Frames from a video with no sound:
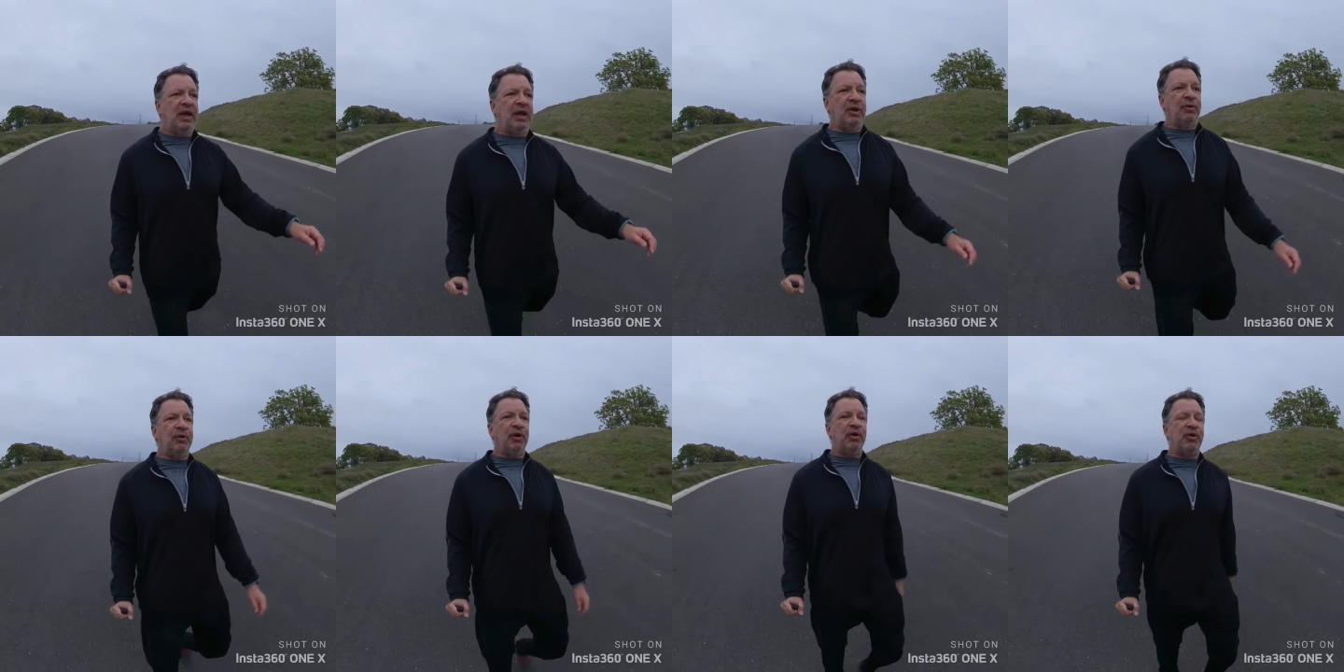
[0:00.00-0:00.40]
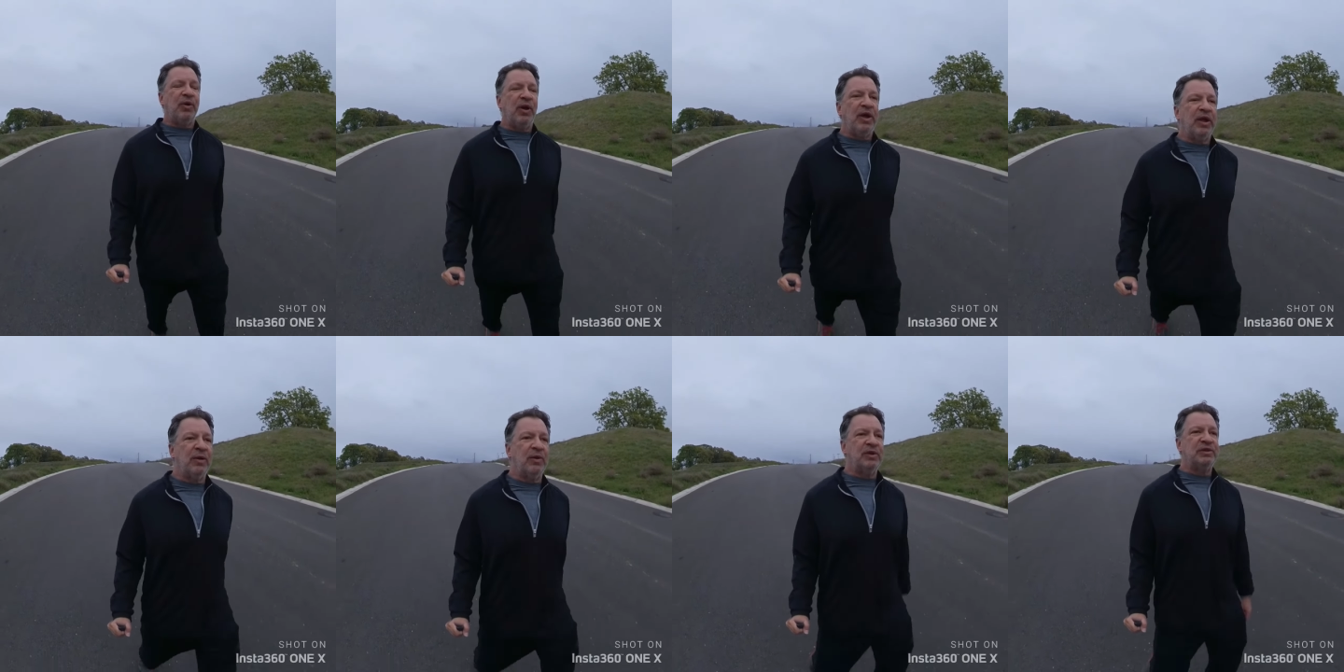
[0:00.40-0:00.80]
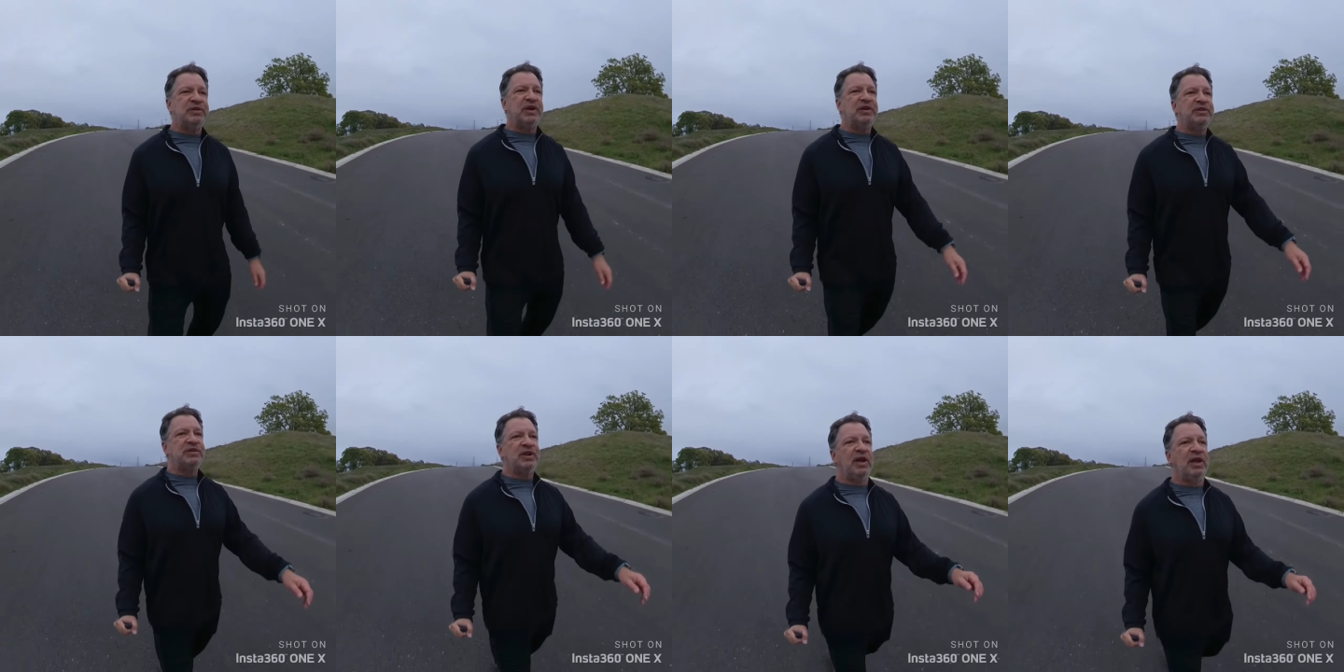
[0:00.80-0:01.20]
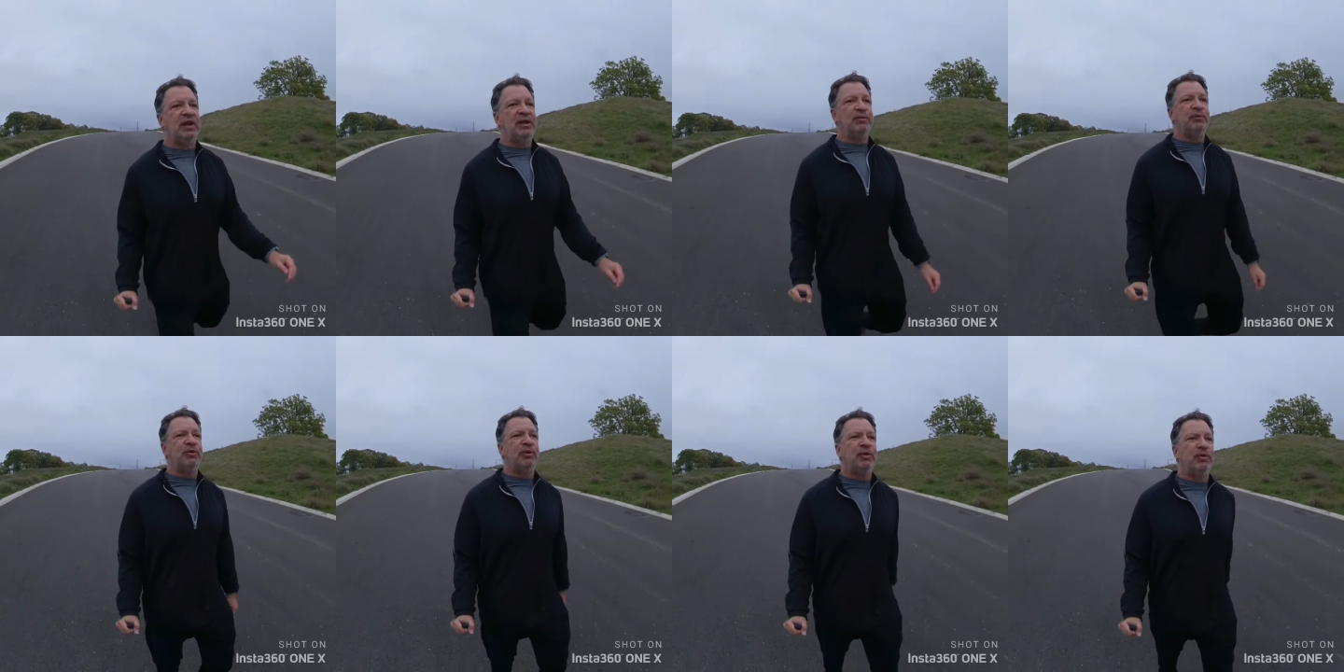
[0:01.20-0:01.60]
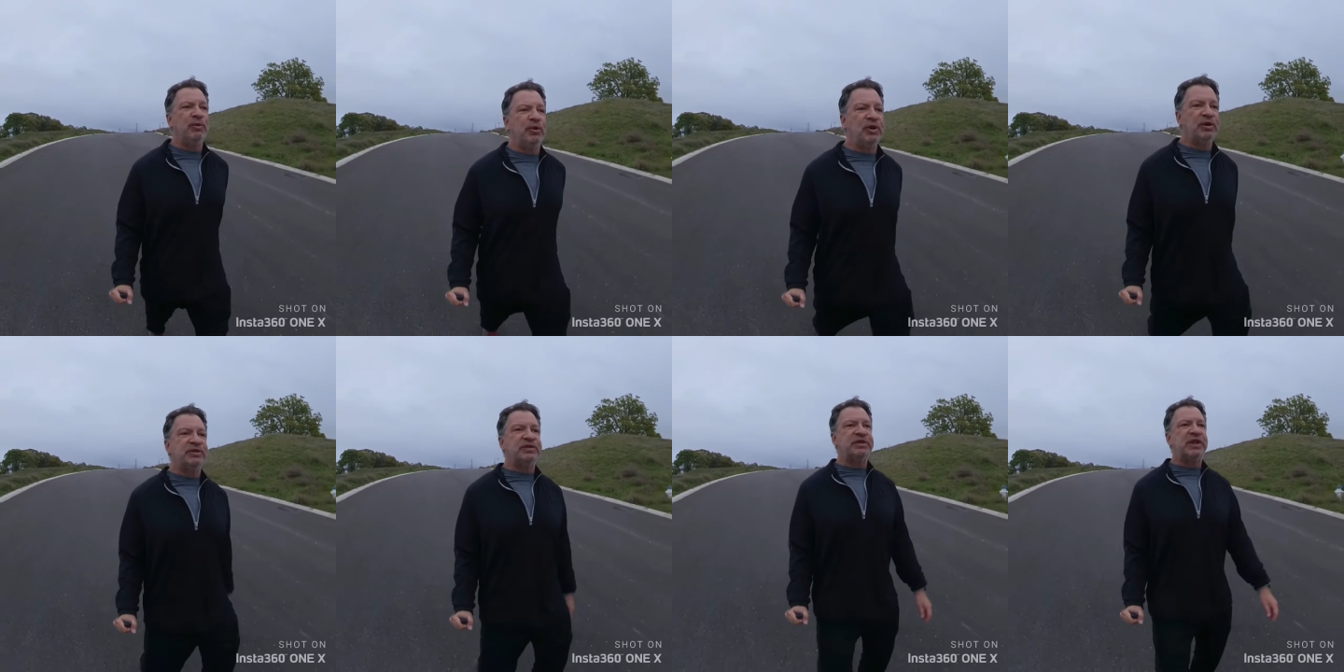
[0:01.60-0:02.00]
Real quick, I want to touch on
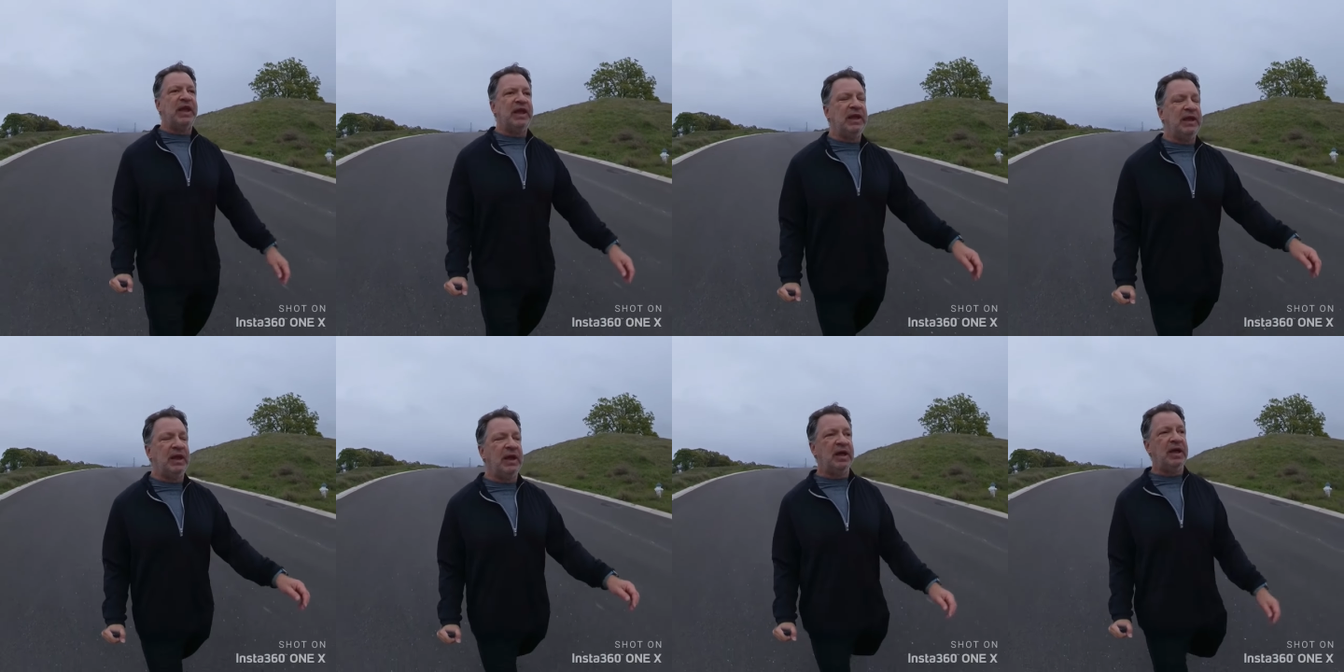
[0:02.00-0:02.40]
real estate.